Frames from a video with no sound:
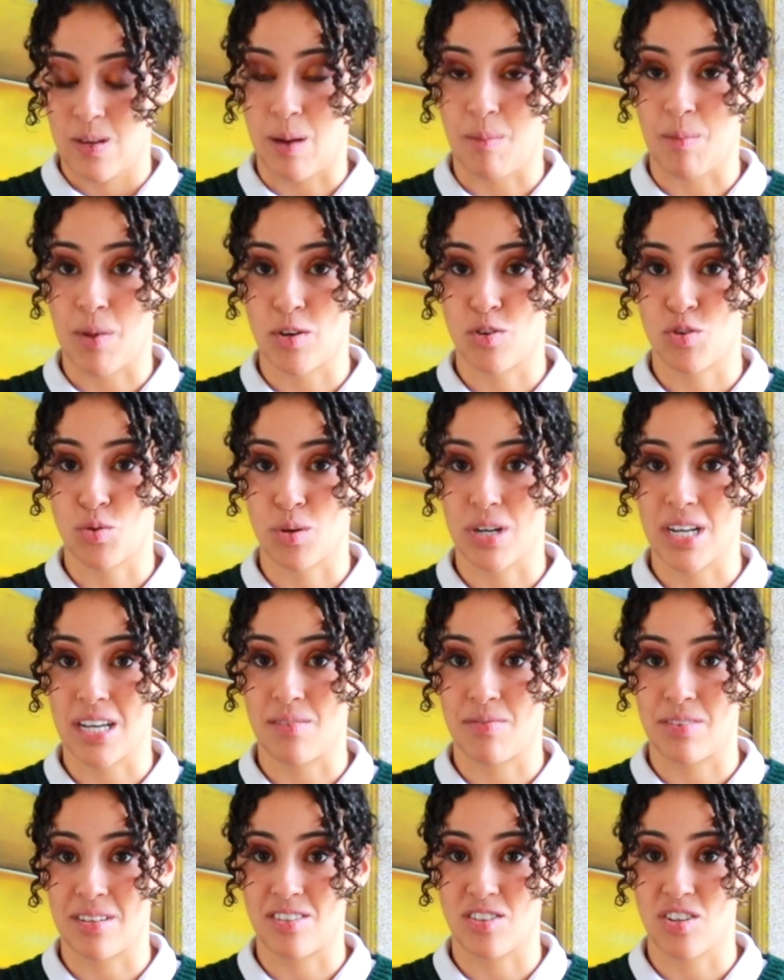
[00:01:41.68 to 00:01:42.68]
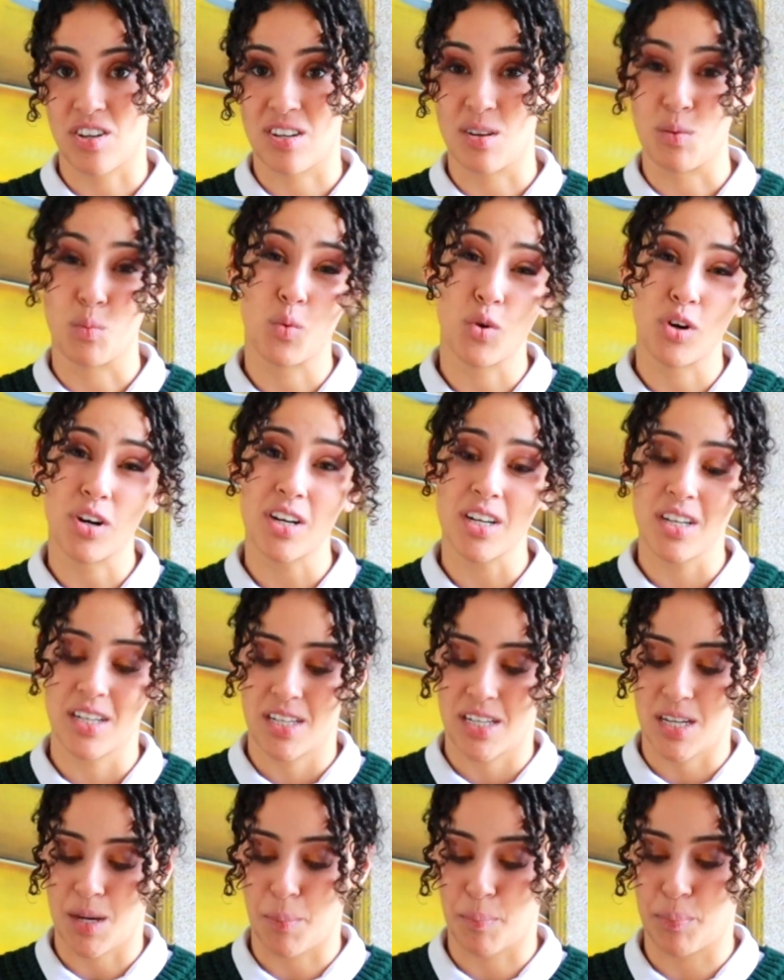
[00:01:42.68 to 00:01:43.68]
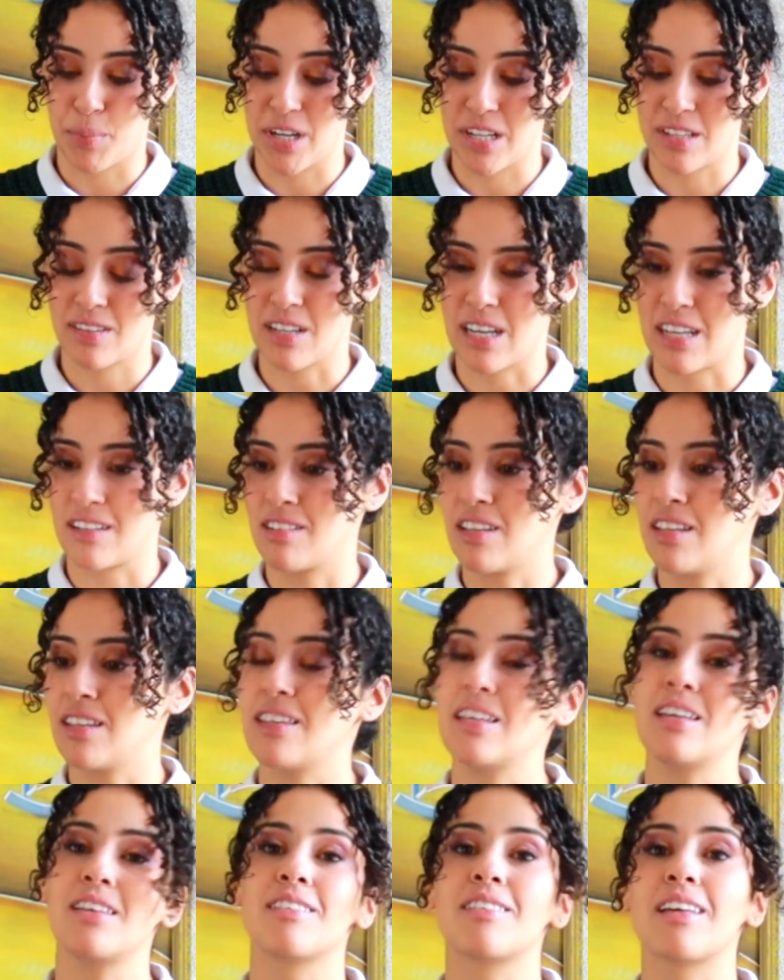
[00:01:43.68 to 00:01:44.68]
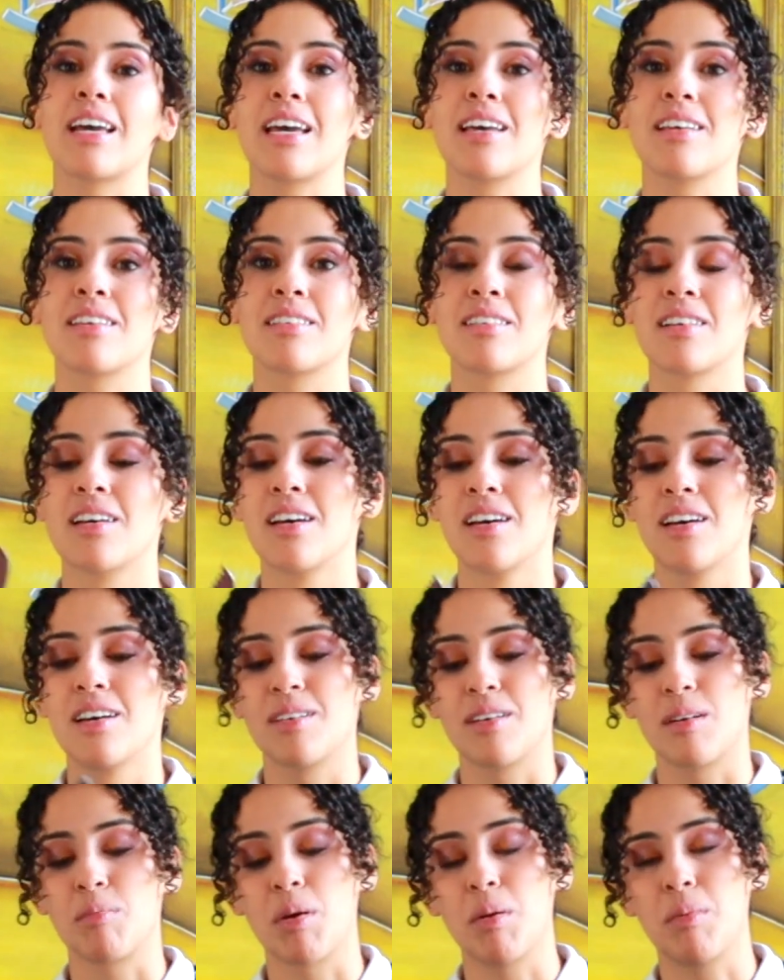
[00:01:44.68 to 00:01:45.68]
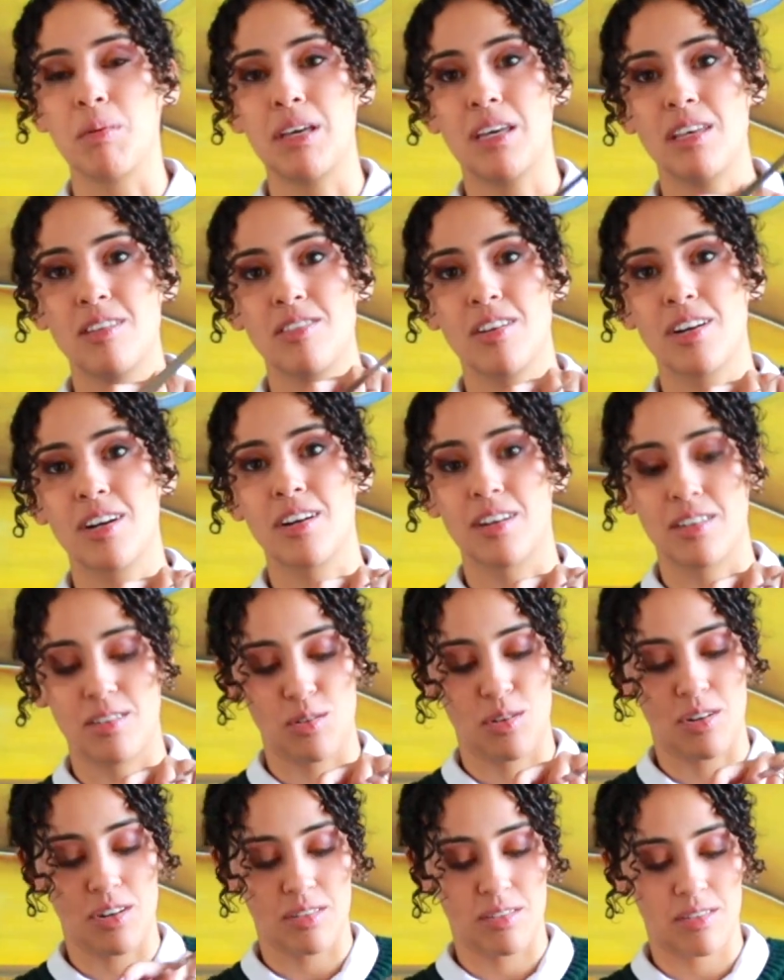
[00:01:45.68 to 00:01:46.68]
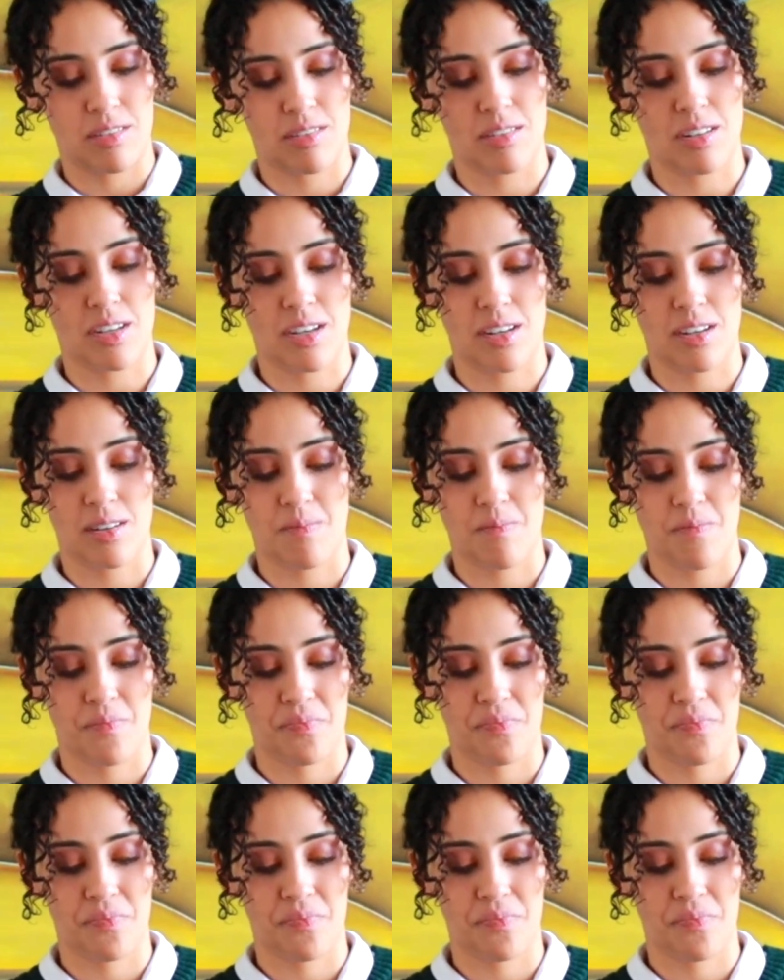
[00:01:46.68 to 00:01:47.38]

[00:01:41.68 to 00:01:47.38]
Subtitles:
I'm not sure if it's gonna work, but I see these things. They're maybe easier to cut the.